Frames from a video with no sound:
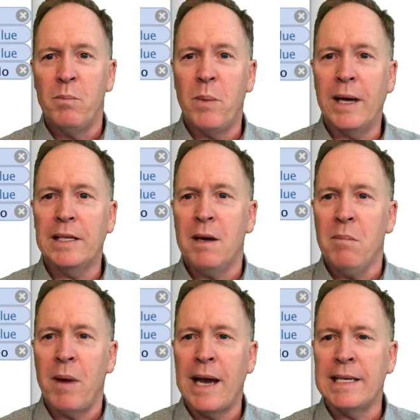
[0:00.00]
But
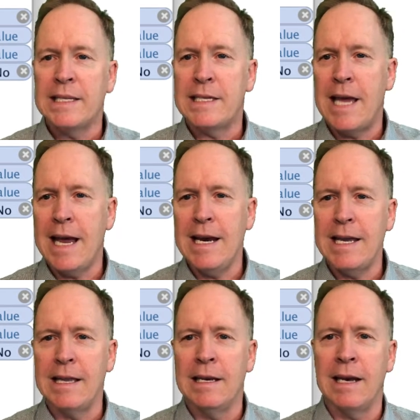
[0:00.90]
by
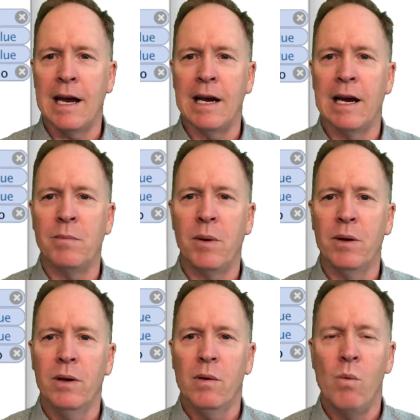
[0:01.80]
setting up
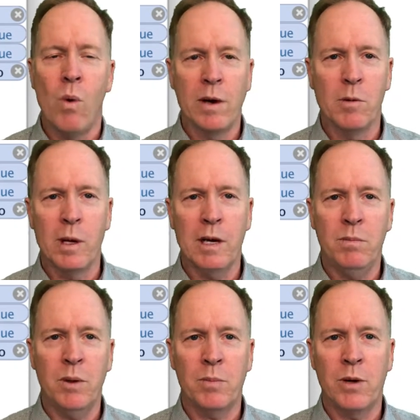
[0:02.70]
one or more
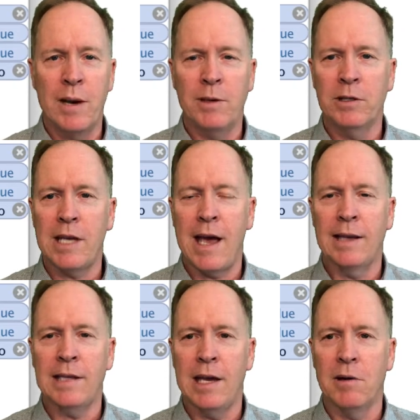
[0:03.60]
input parameters
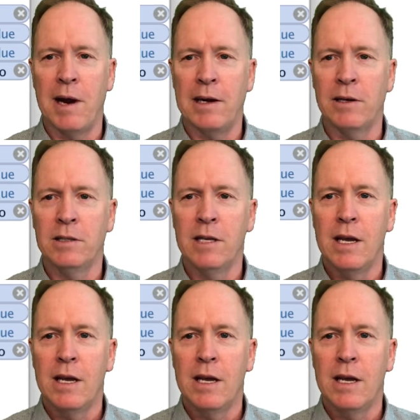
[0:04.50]
as iterators,